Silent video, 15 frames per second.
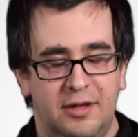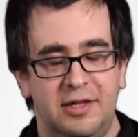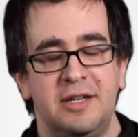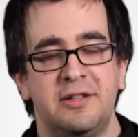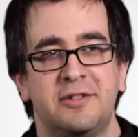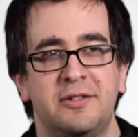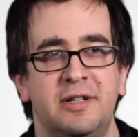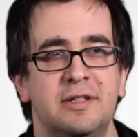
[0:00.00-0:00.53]

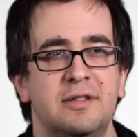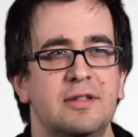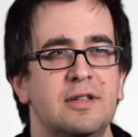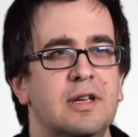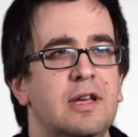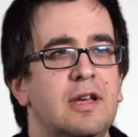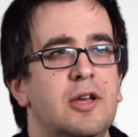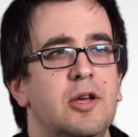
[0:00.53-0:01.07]
Thanks, Chris.
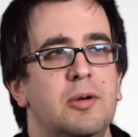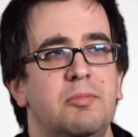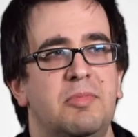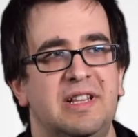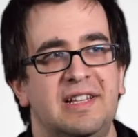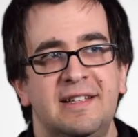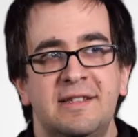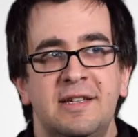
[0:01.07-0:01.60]

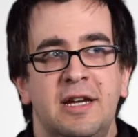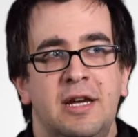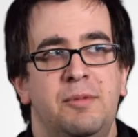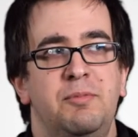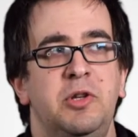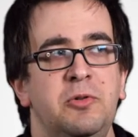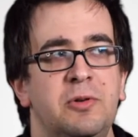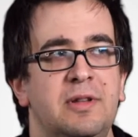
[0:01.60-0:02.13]
But let's say
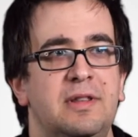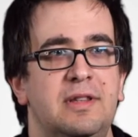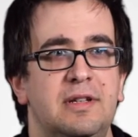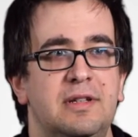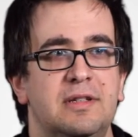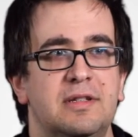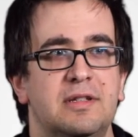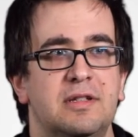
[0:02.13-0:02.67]
I'm new at
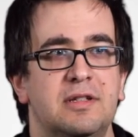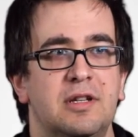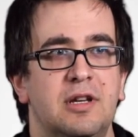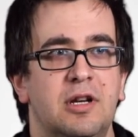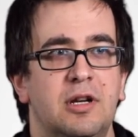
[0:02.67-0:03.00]
this.